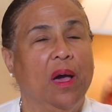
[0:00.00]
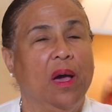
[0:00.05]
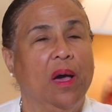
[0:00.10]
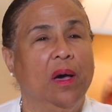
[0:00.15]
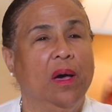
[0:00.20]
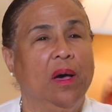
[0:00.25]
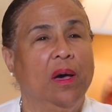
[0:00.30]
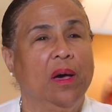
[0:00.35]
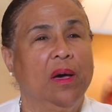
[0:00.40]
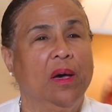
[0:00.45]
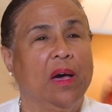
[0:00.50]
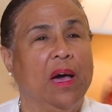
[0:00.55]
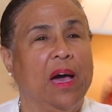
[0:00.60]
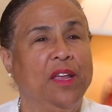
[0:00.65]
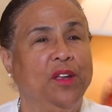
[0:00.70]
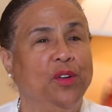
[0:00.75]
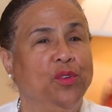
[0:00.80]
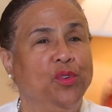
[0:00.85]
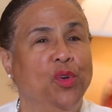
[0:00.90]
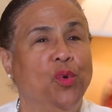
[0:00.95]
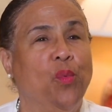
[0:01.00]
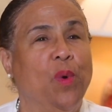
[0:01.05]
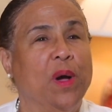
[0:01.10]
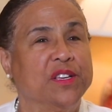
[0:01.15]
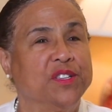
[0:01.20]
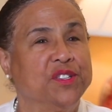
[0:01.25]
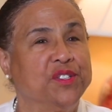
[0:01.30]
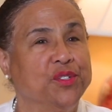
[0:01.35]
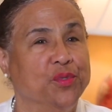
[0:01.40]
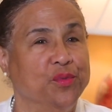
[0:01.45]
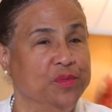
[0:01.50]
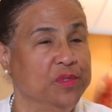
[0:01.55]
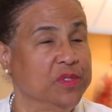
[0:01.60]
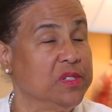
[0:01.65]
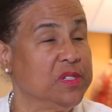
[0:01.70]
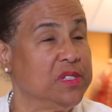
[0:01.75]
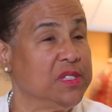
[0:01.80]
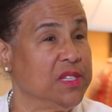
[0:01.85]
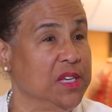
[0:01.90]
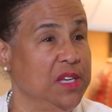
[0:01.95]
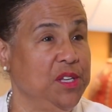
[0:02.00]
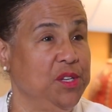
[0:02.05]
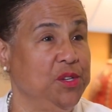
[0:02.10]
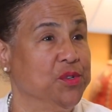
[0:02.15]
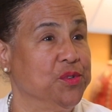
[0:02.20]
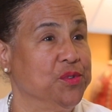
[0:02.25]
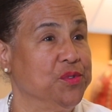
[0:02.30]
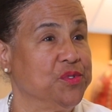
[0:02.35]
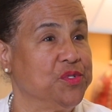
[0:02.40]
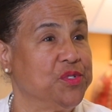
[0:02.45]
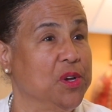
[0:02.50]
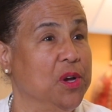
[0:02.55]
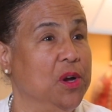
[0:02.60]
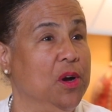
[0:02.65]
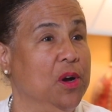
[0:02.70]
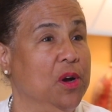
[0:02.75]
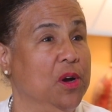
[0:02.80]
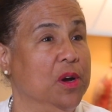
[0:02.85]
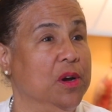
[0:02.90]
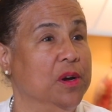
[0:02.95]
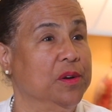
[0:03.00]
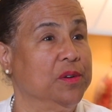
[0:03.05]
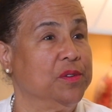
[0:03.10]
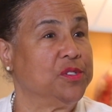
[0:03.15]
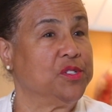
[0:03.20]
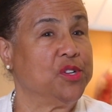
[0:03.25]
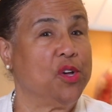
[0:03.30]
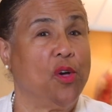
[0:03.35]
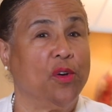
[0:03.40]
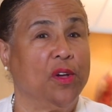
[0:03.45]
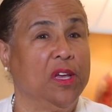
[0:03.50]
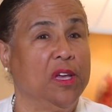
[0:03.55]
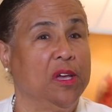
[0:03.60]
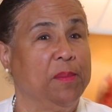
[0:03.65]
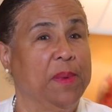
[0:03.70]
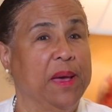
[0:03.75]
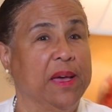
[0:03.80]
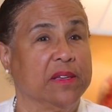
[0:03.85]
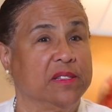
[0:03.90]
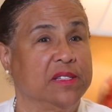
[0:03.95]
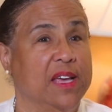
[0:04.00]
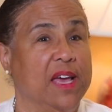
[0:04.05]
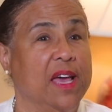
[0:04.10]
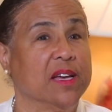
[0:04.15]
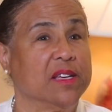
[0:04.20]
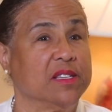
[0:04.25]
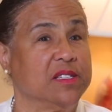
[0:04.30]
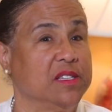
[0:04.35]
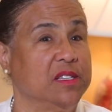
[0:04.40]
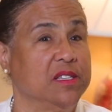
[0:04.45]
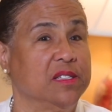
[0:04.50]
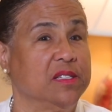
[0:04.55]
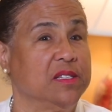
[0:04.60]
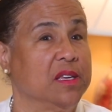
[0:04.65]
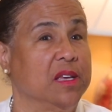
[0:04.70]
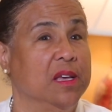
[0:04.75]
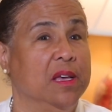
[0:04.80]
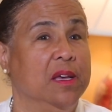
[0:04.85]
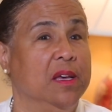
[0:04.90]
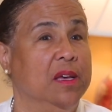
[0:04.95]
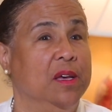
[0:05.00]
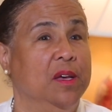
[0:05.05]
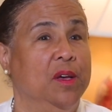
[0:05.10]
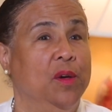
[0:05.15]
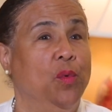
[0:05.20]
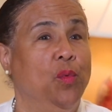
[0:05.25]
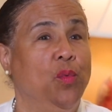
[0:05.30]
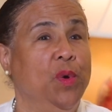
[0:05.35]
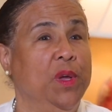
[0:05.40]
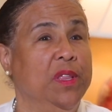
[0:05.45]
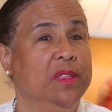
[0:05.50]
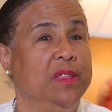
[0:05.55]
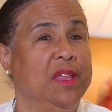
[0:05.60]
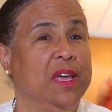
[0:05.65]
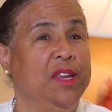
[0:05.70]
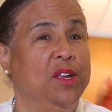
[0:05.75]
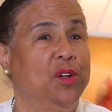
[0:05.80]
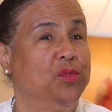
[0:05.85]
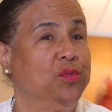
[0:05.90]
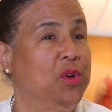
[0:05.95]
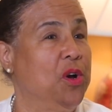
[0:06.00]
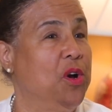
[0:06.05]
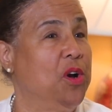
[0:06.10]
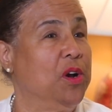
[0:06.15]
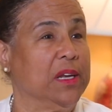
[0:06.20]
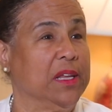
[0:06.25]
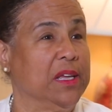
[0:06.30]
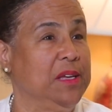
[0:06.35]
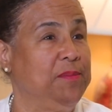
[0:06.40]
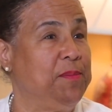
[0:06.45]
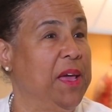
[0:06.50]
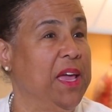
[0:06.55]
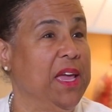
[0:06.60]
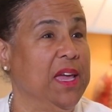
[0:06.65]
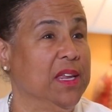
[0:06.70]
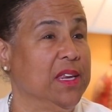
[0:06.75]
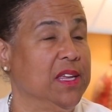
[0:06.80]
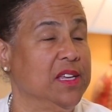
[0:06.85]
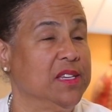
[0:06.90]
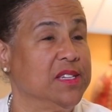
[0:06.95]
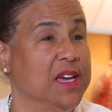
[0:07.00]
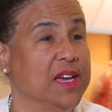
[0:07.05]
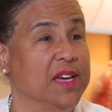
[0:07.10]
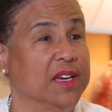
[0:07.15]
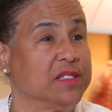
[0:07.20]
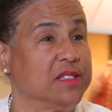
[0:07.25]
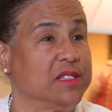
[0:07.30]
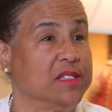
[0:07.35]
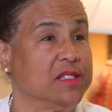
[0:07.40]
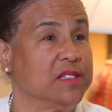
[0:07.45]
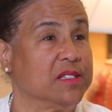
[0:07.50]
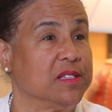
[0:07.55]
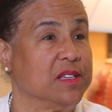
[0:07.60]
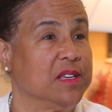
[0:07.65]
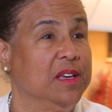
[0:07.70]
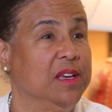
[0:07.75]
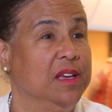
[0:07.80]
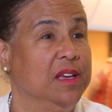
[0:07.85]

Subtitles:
I don't know why certain seniors are talking about taxes when they don't hardly pay any taxes.